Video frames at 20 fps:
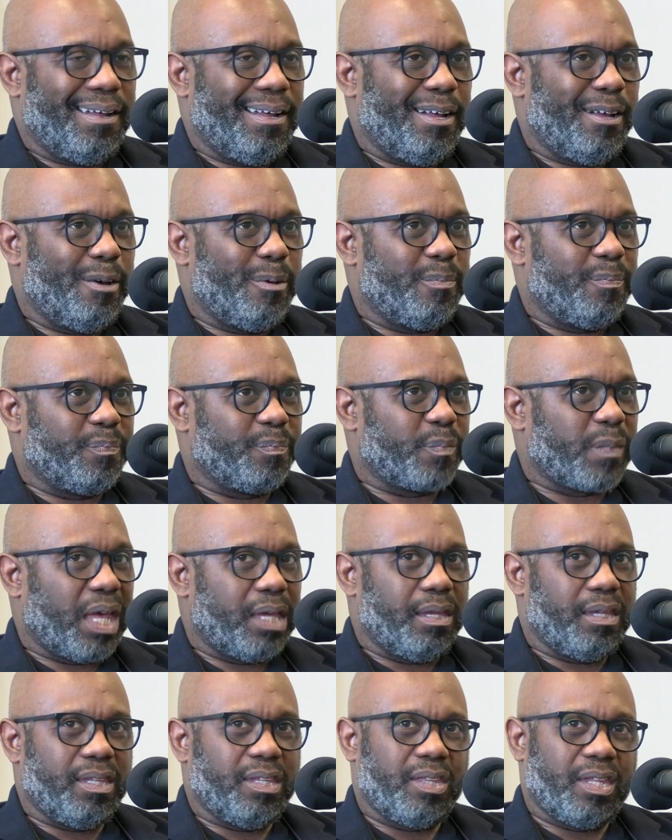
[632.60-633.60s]
And
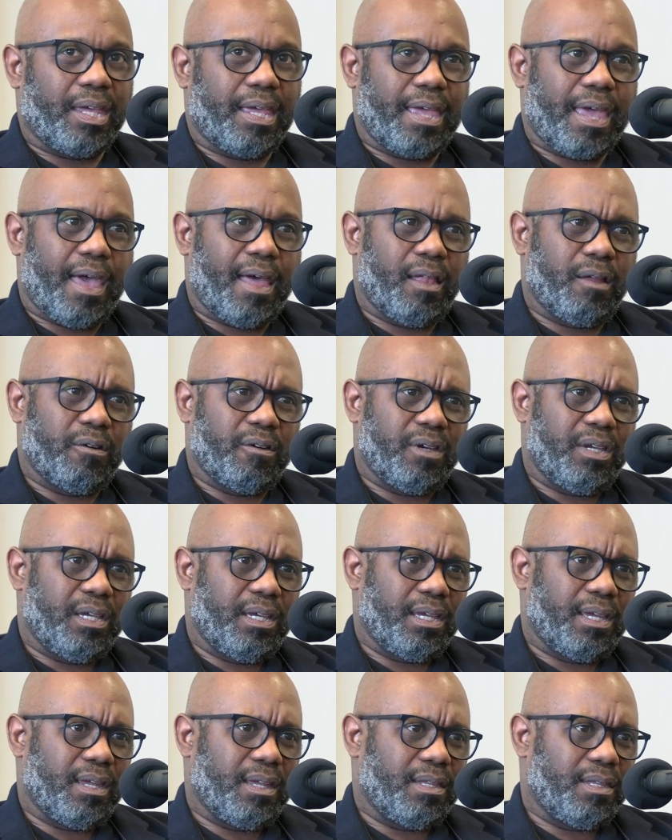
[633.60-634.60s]
in the
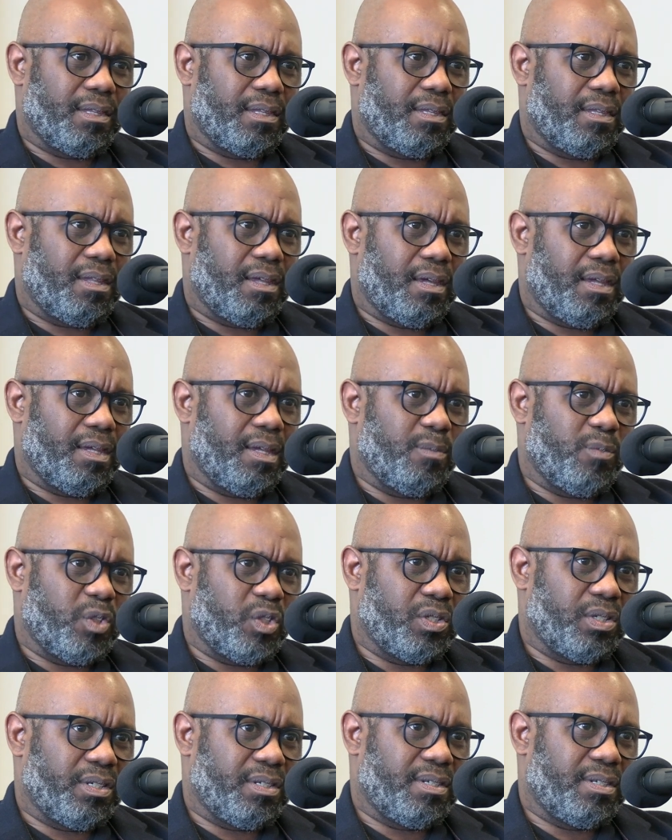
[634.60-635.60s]
gallery, the
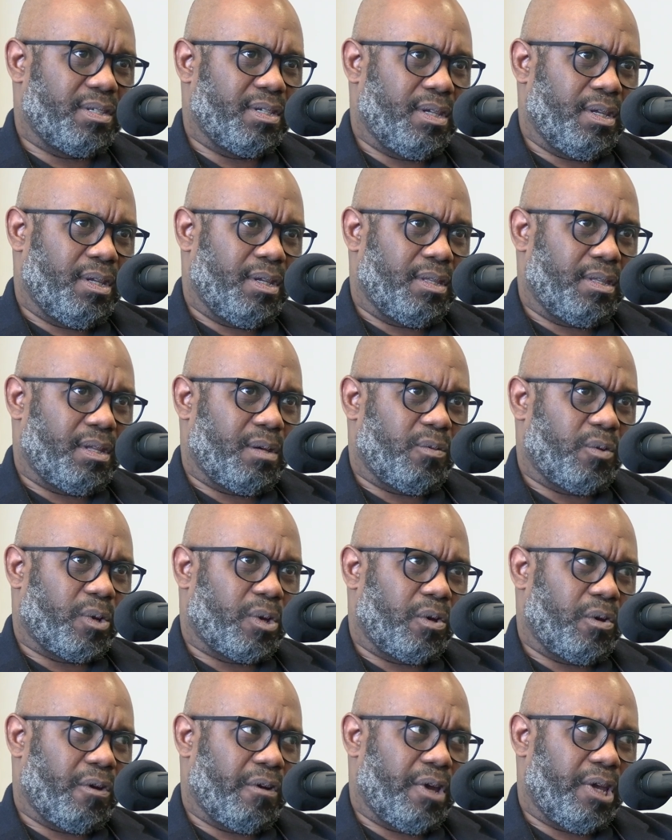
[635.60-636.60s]
images that were
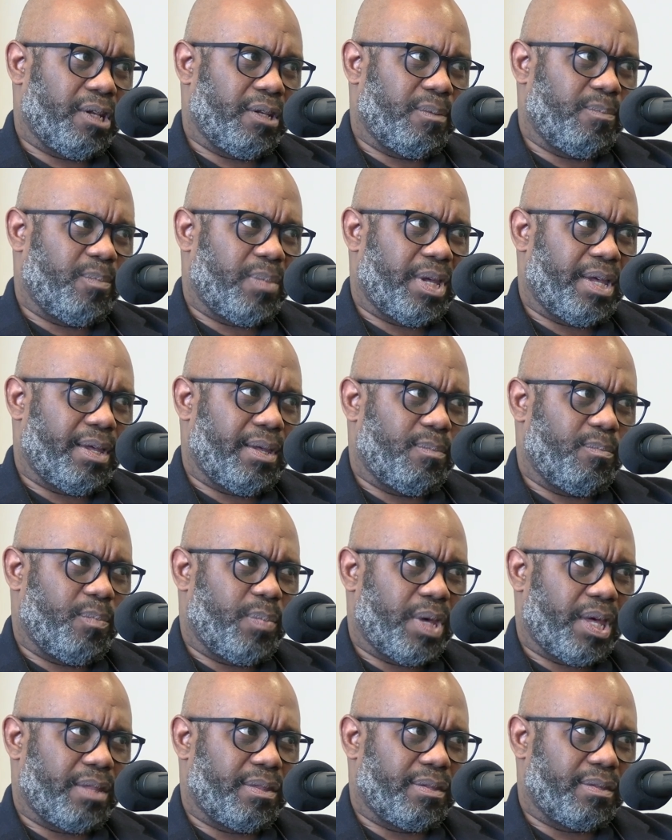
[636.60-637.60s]
curated by
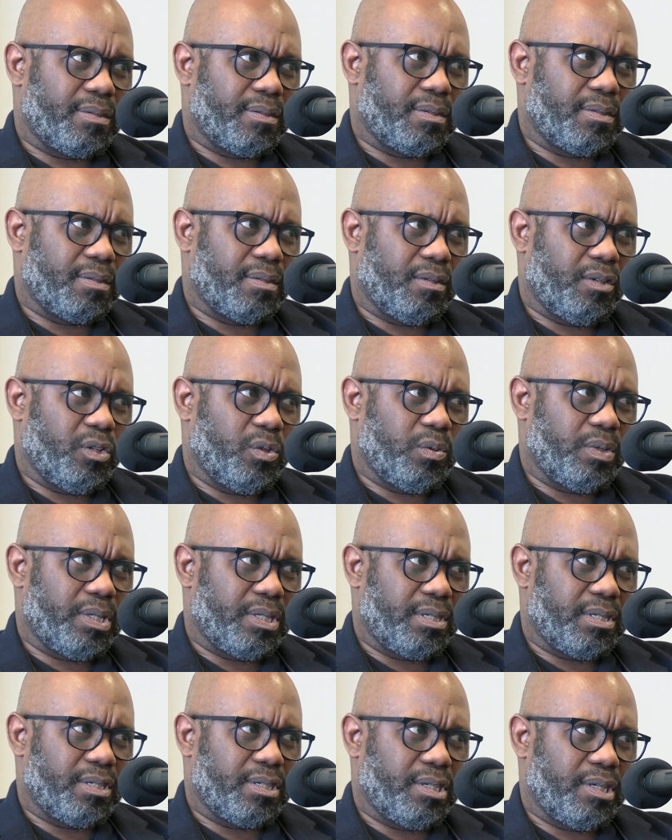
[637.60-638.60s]
Beth
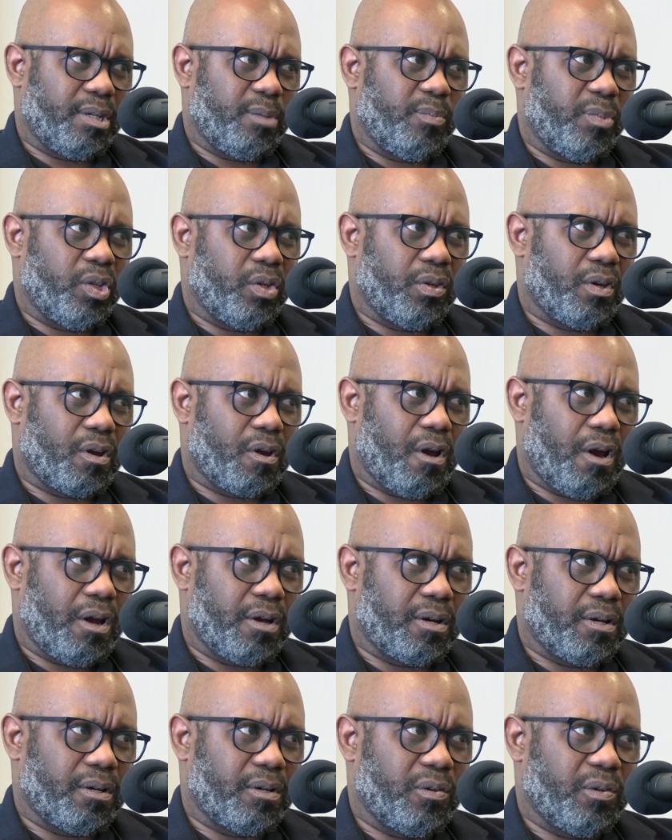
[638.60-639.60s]
Lewis and Amelia
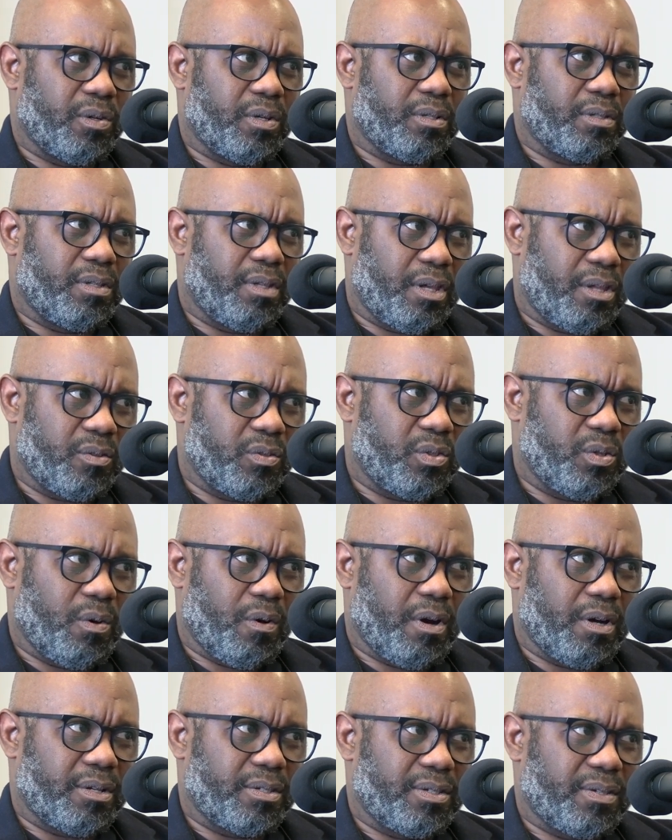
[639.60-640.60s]
Carter, who are the other
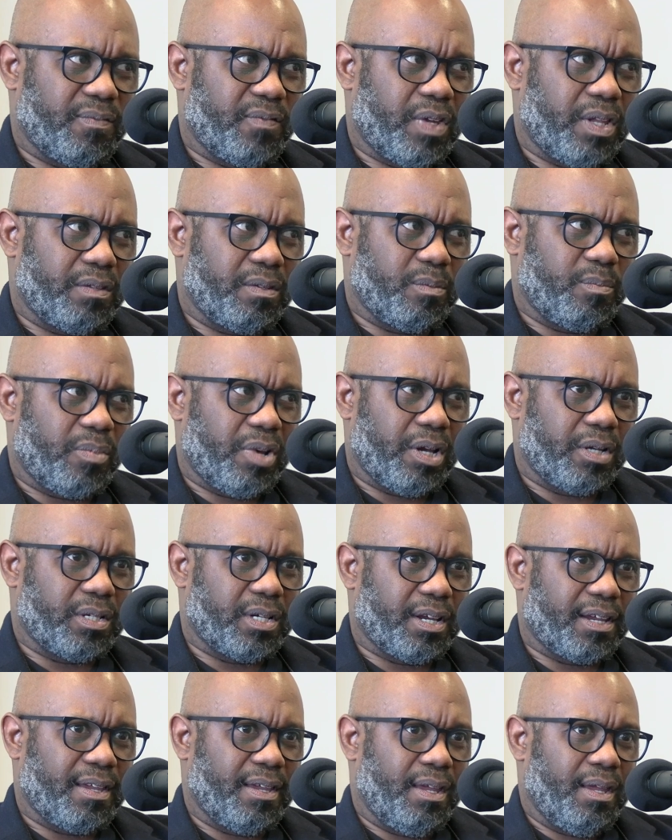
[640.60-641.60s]
two artists involved in the
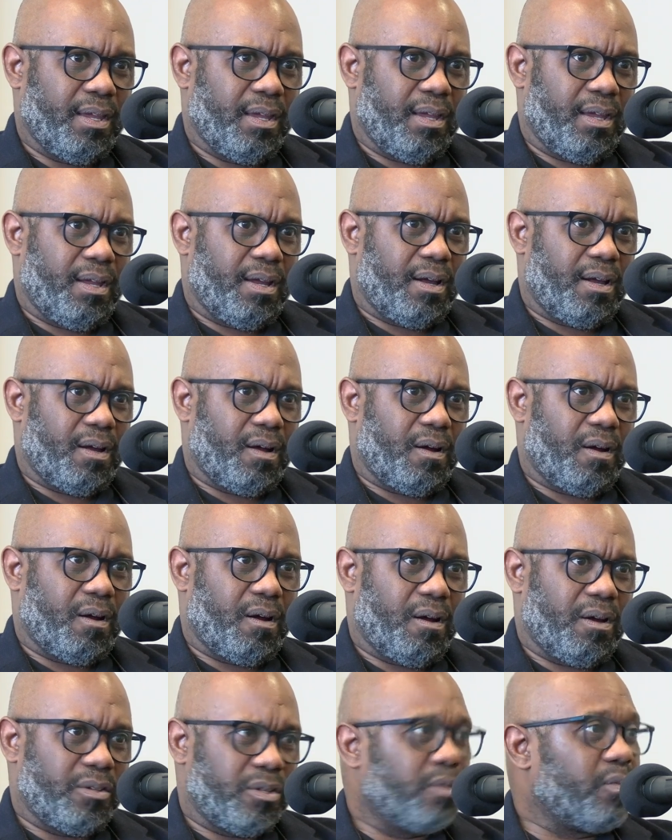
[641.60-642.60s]
project,
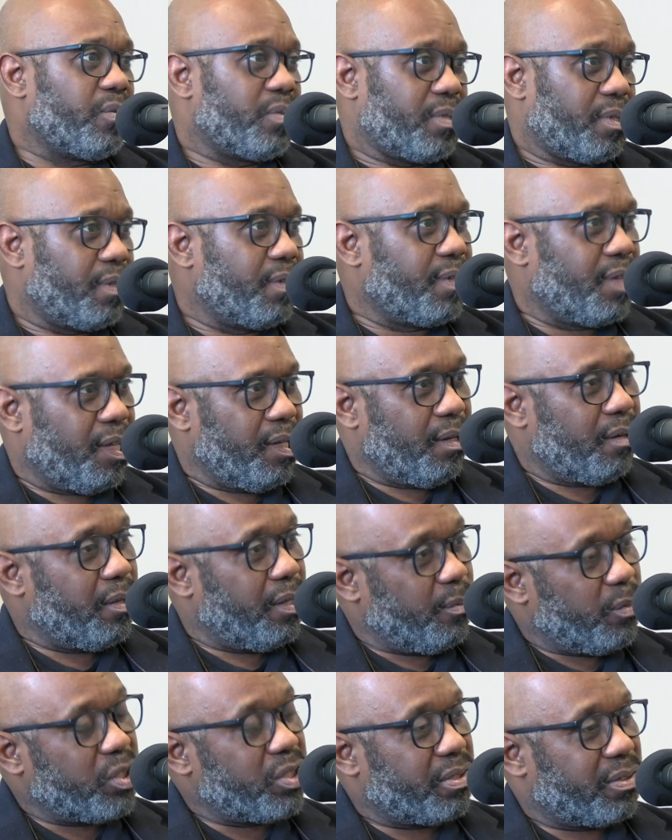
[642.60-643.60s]
are those, you know,
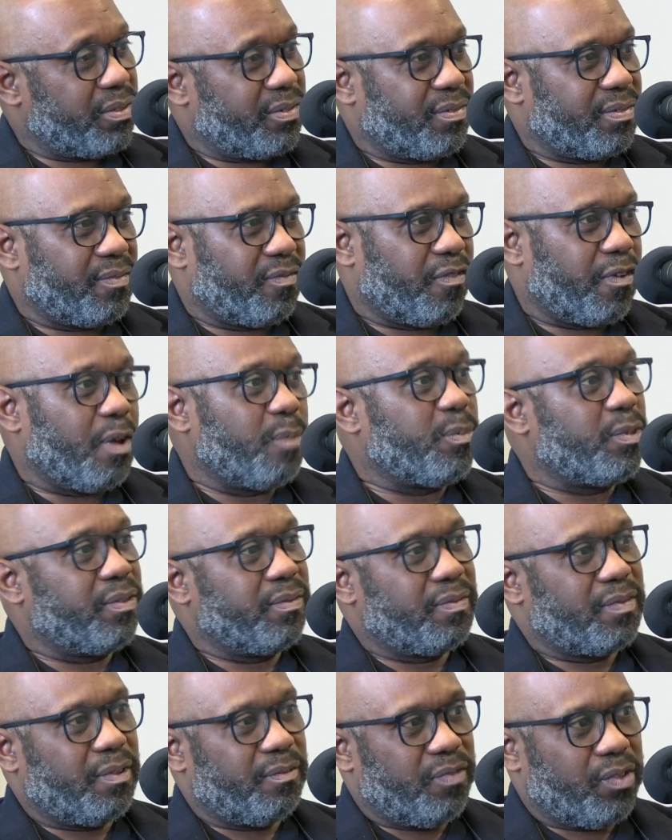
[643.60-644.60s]
images
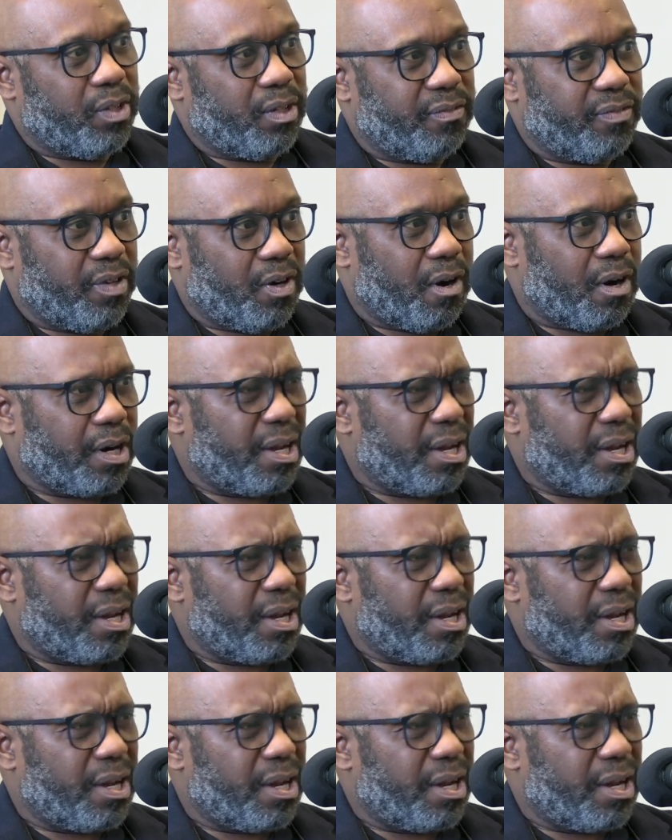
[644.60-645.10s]
from the Philadelphia